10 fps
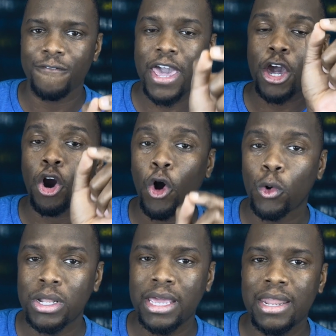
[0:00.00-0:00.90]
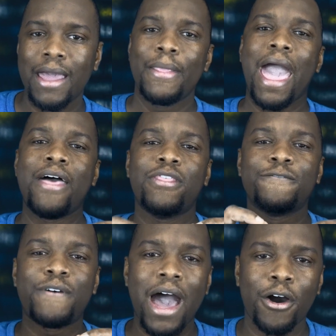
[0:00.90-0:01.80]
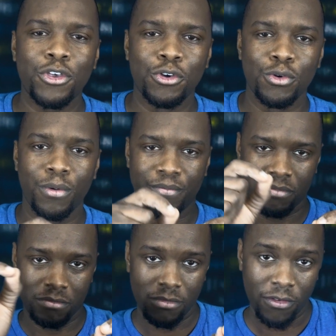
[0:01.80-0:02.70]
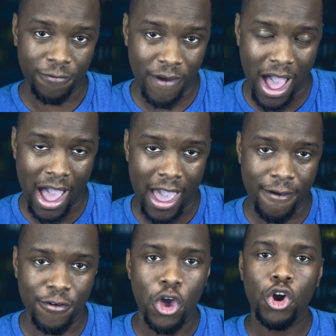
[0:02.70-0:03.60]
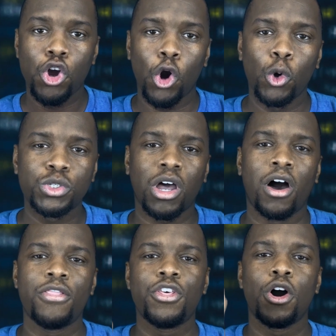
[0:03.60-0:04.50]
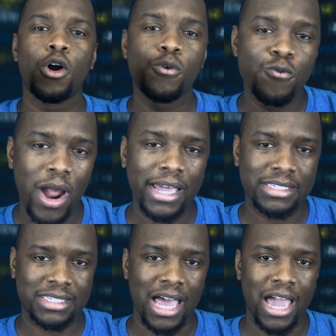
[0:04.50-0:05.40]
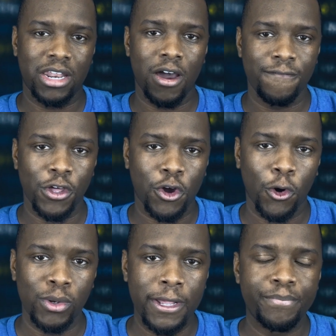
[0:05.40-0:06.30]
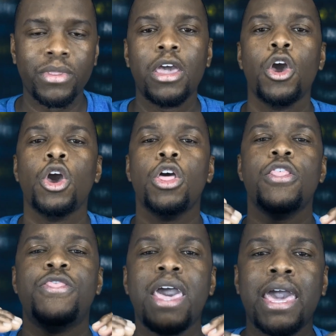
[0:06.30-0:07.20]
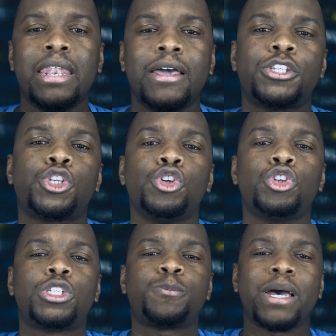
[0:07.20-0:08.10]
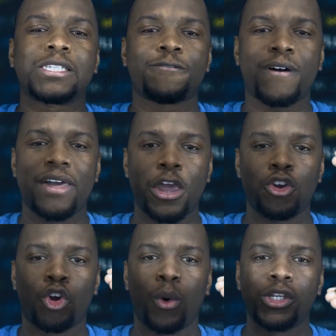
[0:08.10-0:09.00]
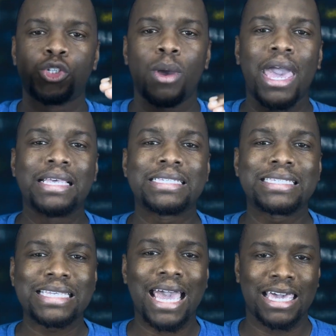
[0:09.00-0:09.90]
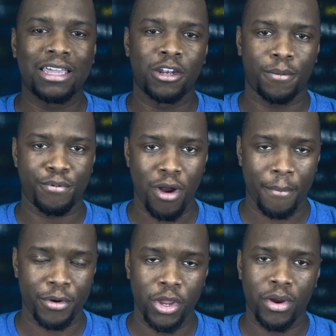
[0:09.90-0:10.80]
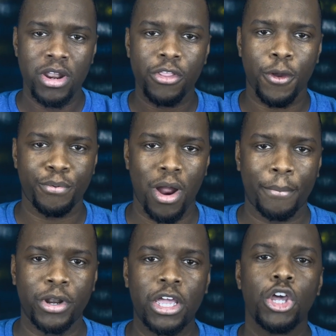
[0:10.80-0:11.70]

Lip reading: of a colon, and the value 5 goes on the right side of the colon. Then to specify that you're going to a second property or another property,